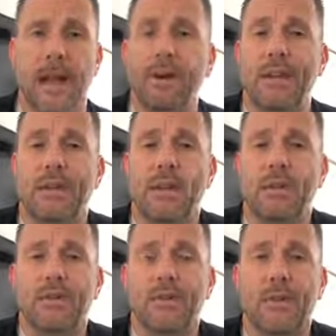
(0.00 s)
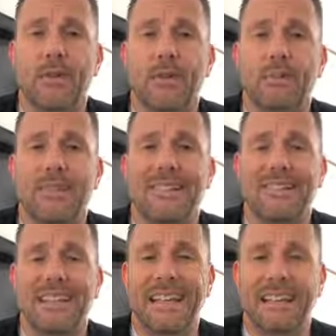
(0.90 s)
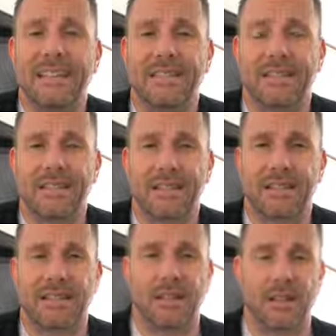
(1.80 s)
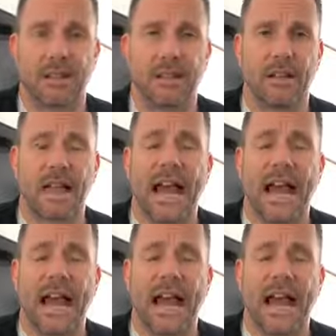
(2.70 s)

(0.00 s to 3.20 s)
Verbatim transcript: I don't even know what your father's business is necessarily.